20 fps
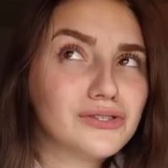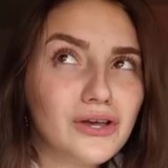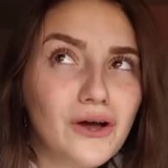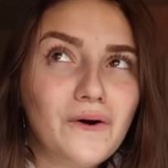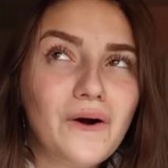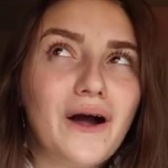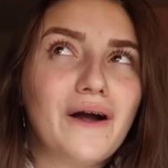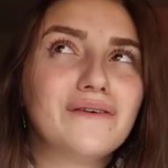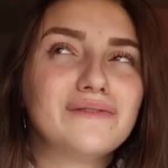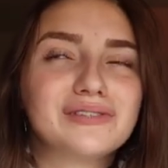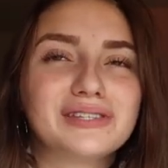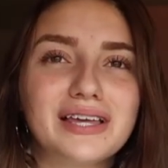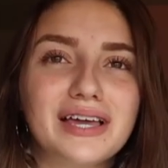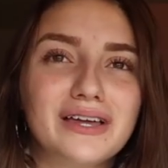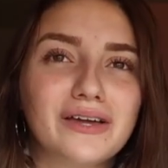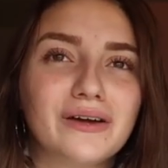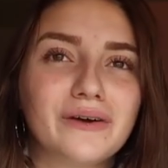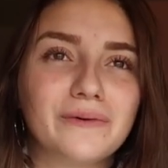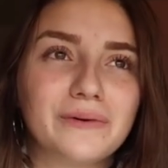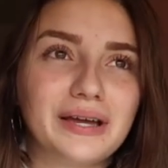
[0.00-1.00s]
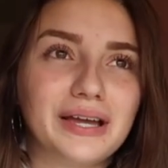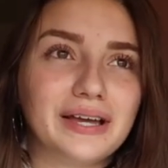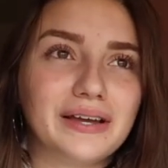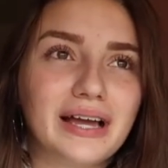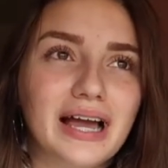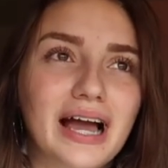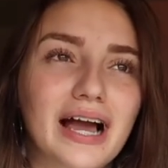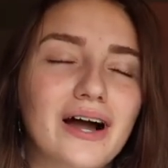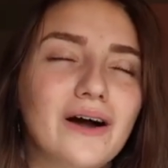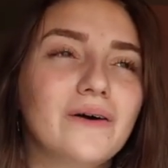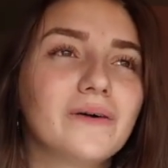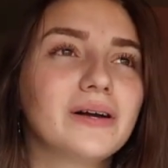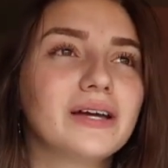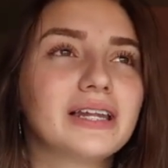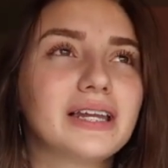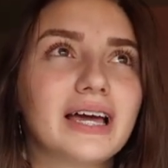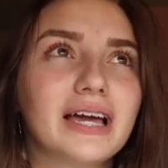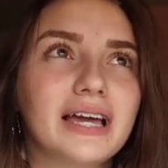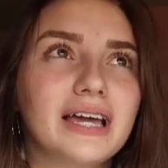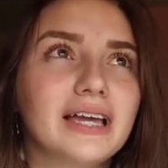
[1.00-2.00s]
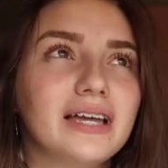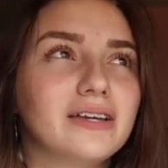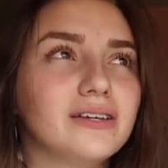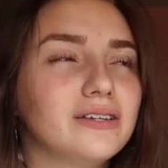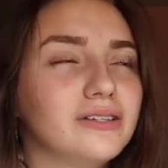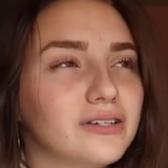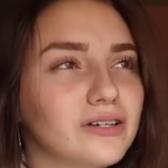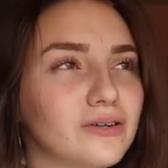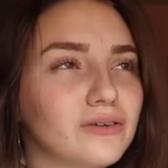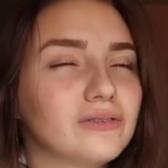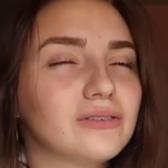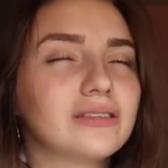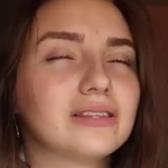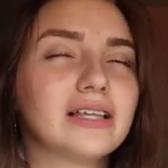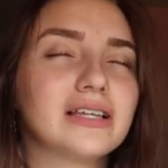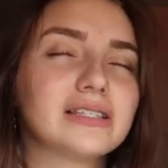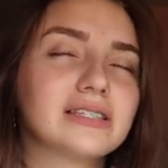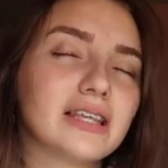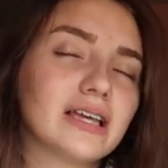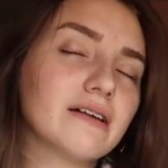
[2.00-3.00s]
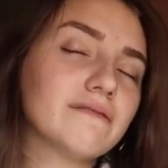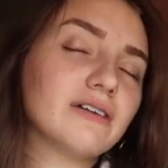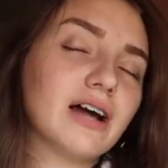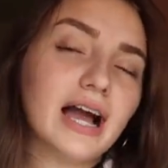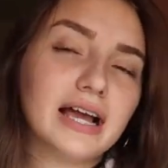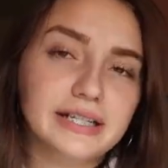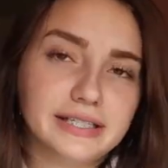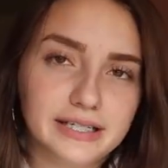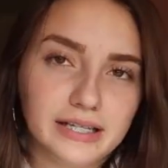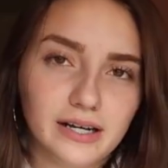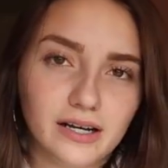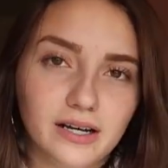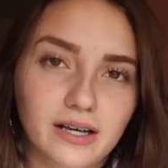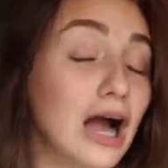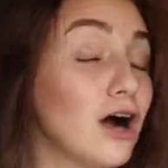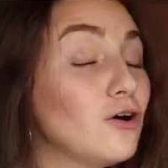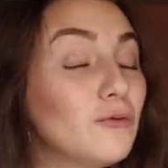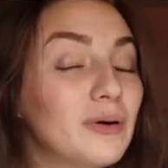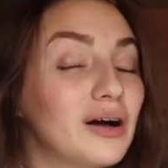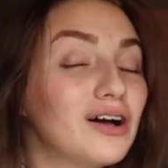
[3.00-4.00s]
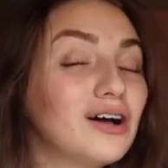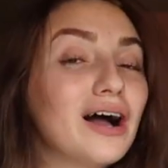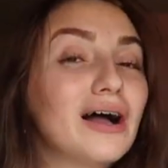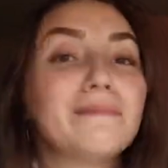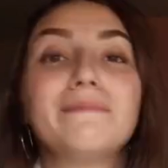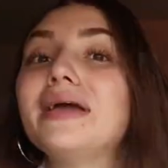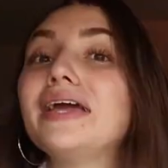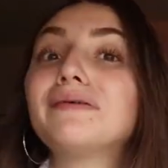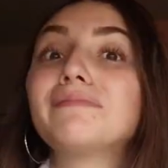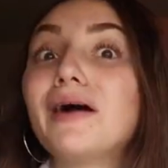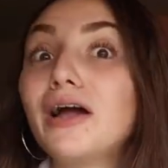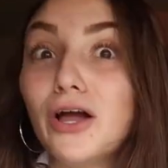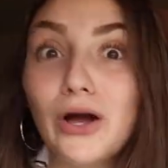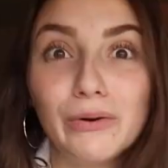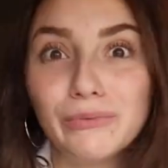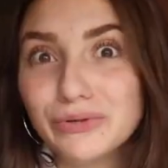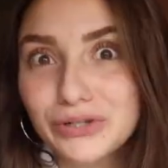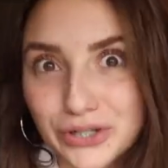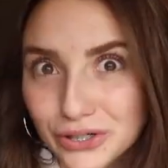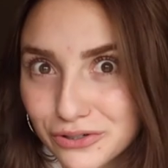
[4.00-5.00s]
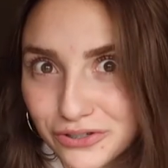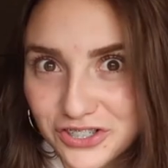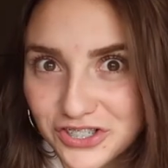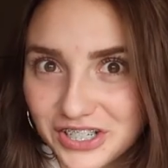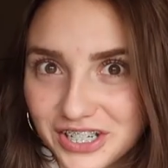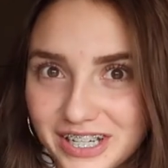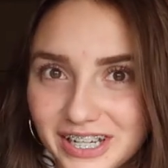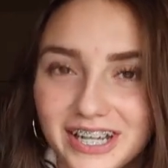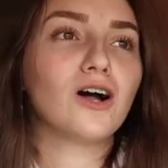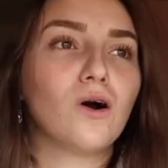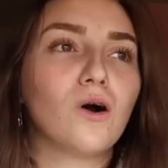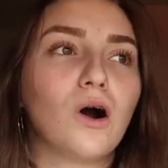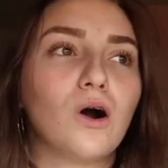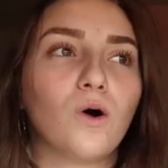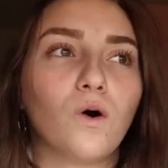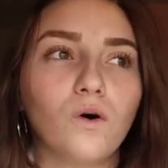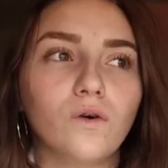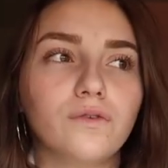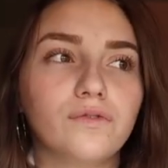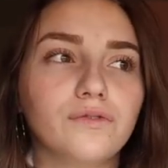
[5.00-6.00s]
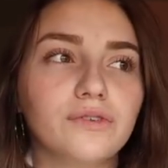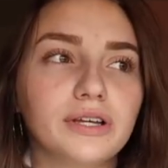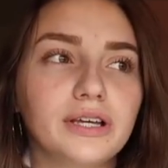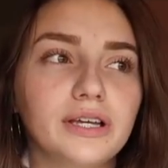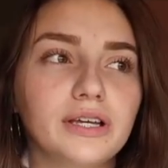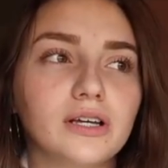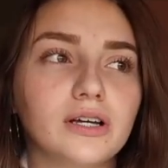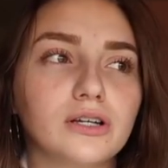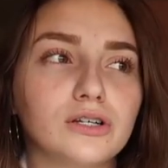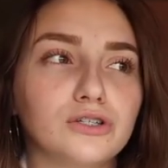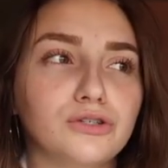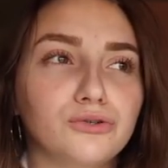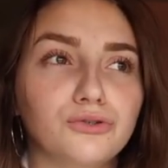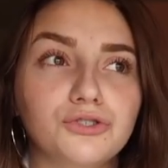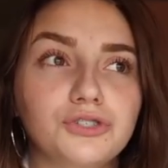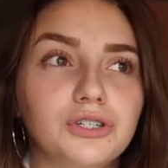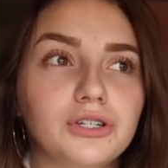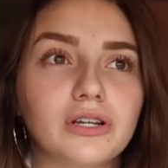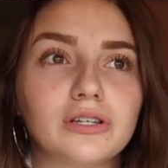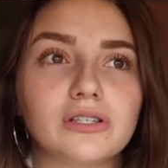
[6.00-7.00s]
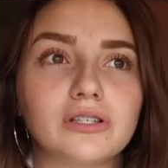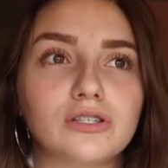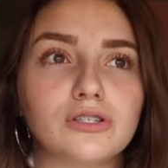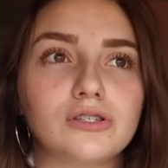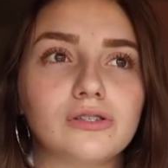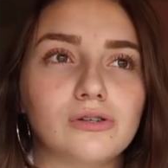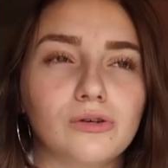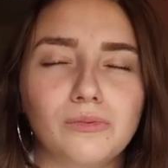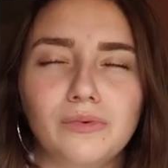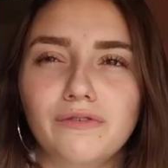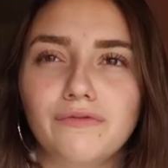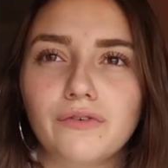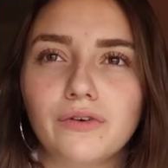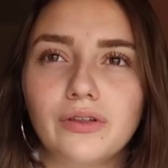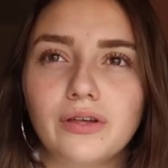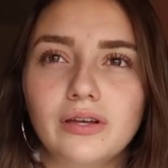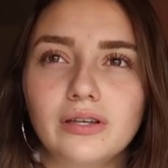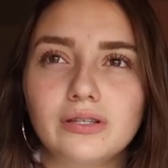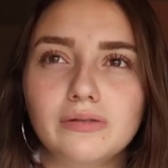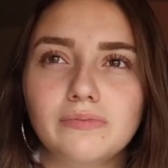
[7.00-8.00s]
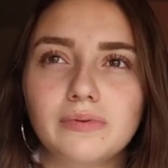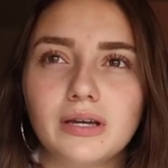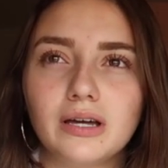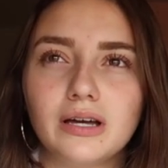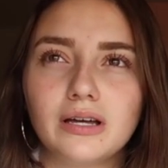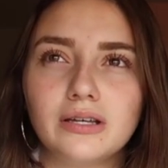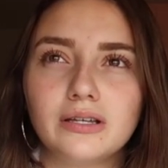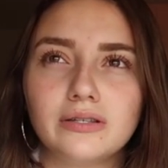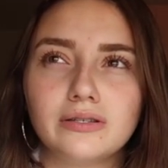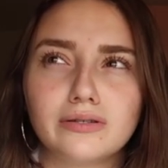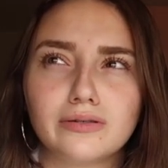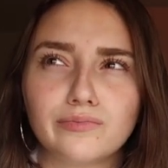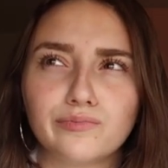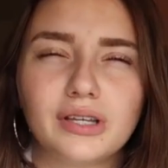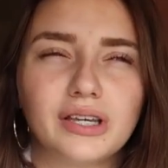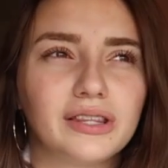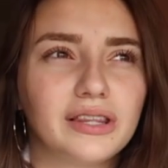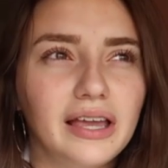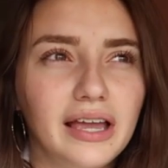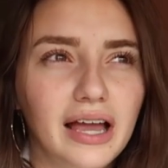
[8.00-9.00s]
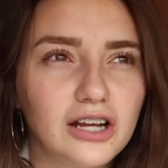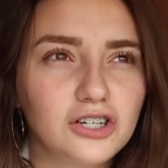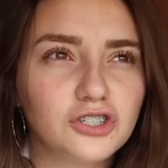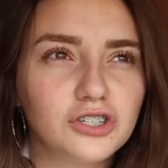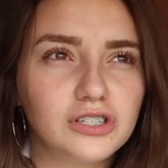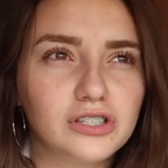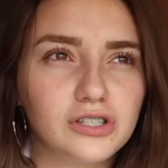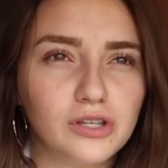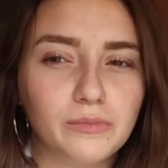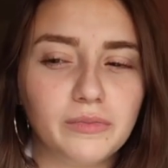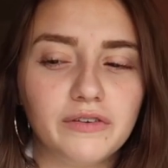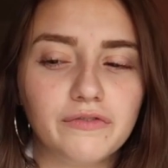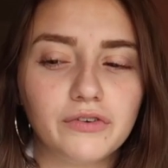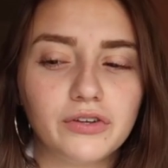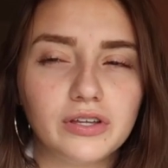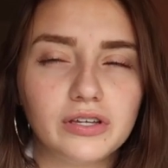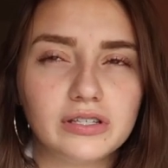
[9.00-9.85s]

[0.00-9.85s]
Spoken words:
So I was like, wait, how can I, you know, let's think of an idea. How about I make my own Gucci? So hopefully Gucci doesn't sue me for this, because can they actually sue me for